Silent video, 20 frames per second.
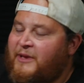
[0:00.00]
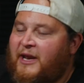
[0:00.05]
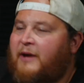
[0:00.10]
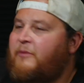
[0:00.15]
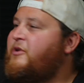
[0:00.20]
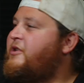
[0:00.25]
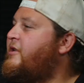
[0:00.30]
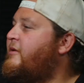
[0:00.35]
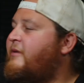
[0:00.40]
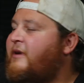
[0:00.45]
I
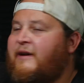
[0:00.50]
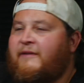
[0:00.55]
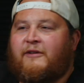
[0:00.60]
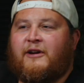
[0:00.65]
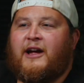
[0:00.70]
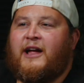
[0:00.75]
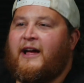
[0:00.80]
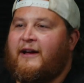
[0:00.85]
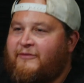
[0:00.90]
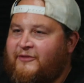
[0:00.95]
would do whatever
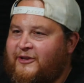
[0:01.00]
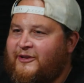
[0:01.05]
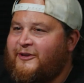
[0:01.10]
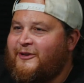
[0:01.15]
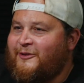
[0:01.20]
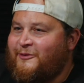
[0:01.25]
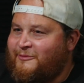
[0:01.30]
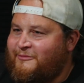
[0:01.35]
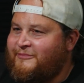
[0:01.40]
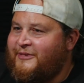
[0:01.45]
I have to
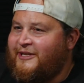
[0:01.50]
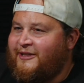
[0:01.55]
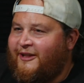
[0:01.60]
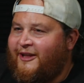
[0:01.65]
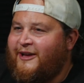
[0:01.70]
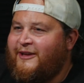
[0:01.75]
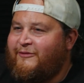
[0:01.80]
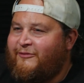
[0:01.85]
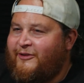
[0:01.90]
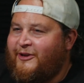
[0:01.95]
do in
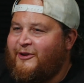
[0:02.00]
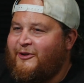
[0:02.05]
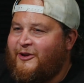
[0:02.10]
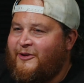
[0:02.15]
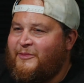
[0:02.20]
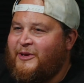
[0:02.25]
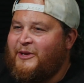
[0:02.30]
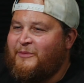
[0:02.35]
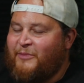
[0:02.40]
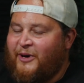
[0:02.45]
life, you know what I
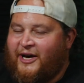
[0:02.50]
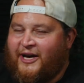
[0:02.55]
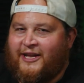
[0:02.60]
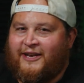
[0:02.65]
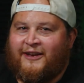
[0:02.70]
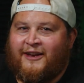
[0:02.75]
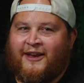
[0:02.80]
mean? But